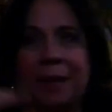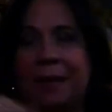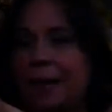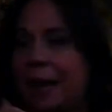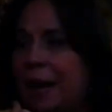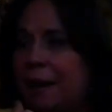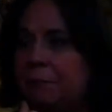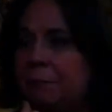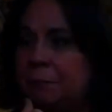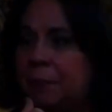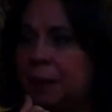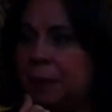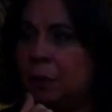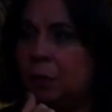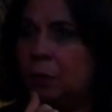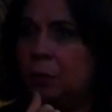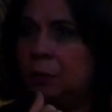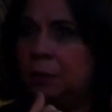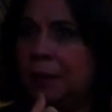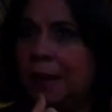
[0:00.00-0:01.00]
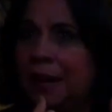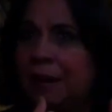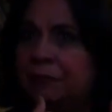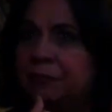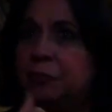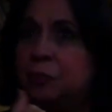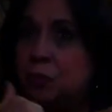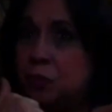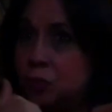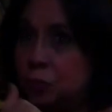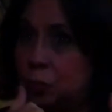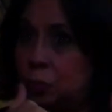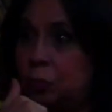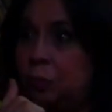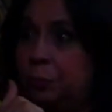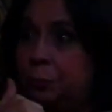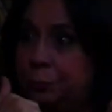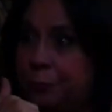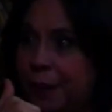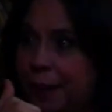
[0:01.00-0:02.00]
my uh, my own after
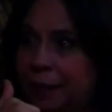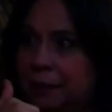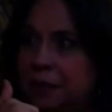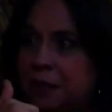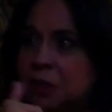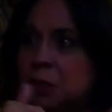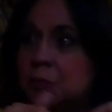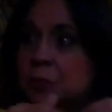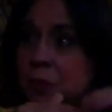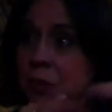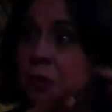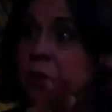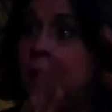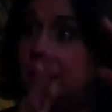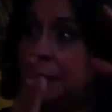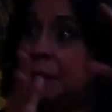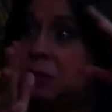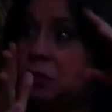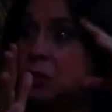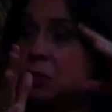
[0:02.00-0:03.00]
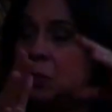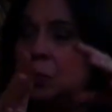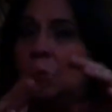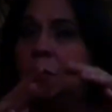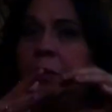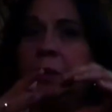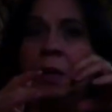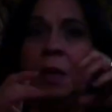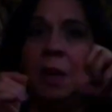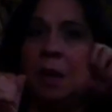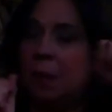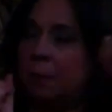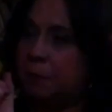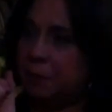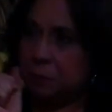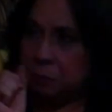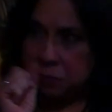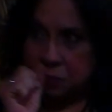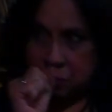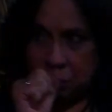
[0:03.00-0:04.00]
school practice was not in school,
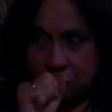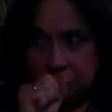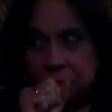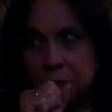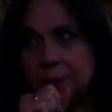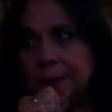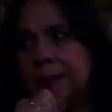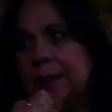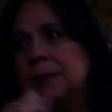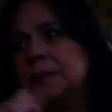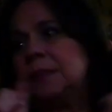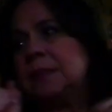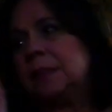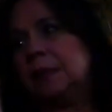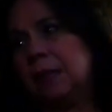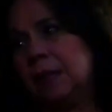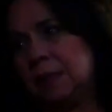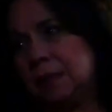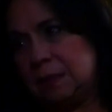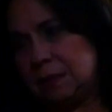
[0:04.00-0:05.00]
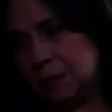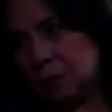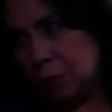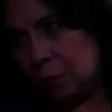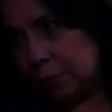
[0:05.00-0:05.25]
but it was going to the dance class,